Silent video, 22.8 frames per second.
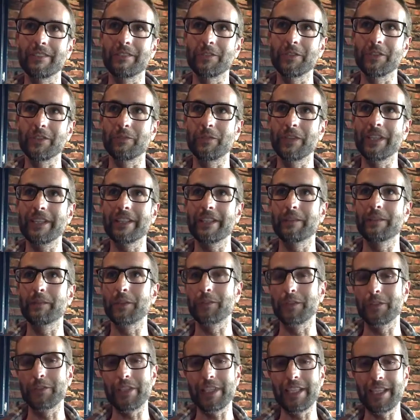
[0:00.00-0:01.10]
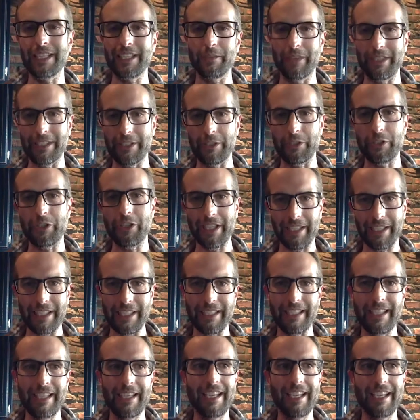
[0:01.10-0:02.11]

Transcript: r- rhythm or routine when you're training